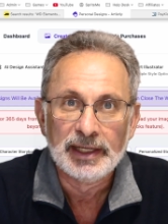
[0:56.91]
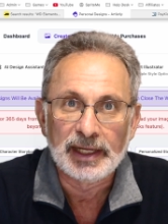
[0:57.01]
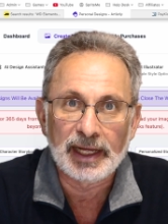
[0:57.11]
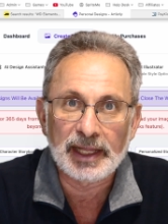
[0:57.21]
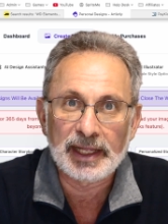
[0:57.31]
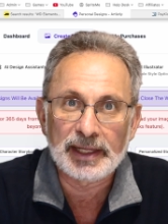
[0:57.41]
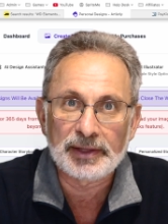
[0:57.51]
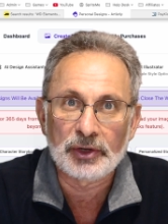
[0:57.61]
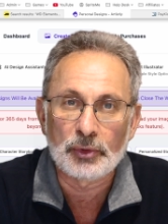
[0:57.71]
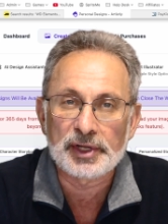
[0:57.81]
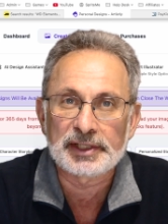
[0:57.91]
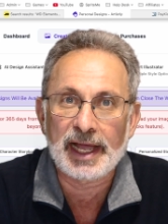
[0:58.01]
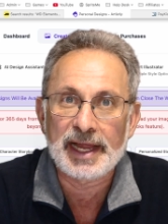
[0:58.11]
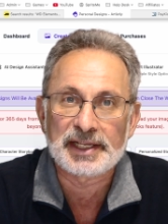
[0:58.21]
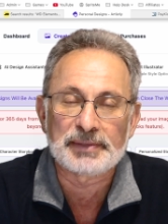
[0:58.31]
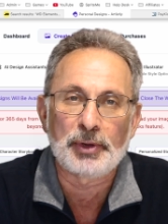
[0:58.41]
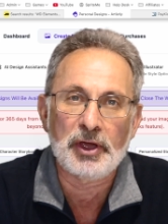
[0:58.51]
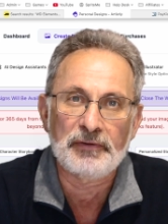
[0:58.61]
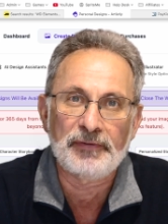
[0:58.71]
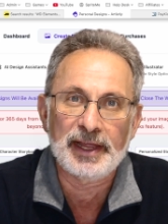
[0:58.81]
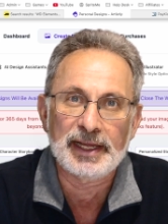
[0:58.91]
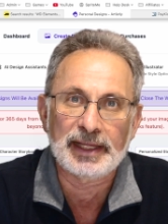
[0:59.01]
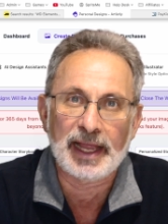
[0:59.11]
They always say it's perfect,